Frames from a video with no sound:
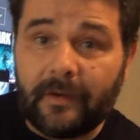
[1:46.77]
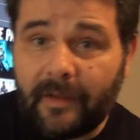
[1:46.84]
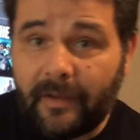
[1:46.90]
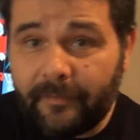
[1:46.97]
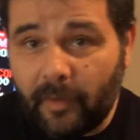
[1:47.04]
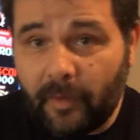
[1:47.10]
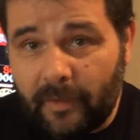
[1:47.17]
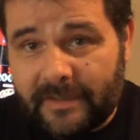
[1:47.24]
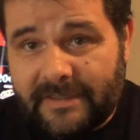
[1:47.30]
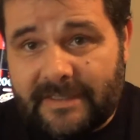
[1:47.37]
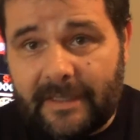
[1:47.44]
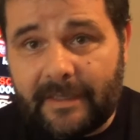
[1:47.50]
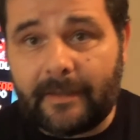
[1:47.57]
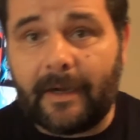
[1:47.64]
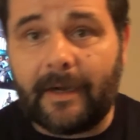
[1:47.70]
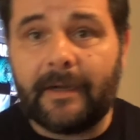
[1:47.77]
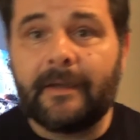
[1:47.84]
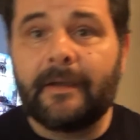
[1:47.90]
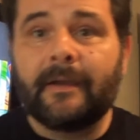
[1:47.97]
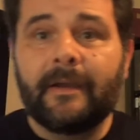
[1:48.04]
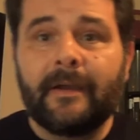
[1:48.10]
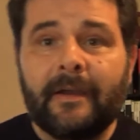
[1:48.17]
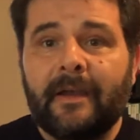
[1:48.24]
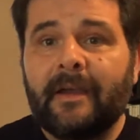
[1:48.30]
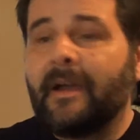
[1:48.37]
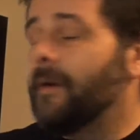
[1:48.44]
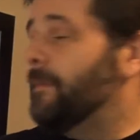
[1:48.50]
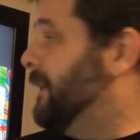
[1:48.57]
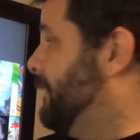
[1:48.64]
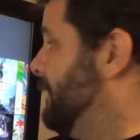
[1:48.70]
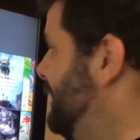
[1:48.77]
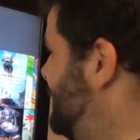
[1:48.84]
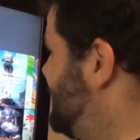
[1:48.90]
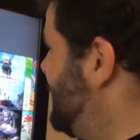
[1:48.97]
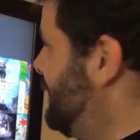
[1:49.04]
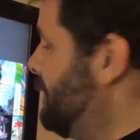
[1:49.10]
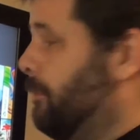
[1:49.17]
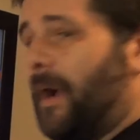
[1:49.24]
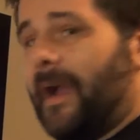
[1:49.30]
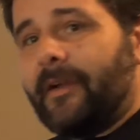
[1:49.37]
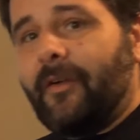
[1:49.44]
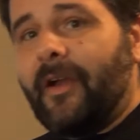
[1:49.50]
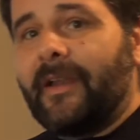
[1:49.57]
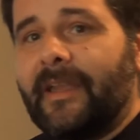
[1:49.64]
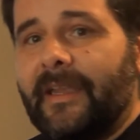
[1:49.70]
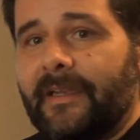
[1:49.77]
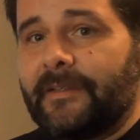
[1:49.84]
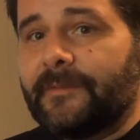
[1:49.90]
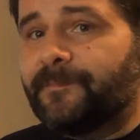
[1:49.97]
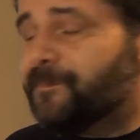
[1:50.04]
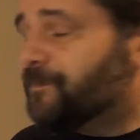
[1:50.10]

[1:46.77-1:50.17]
if you wanna say that. I mean, you can see in the background here,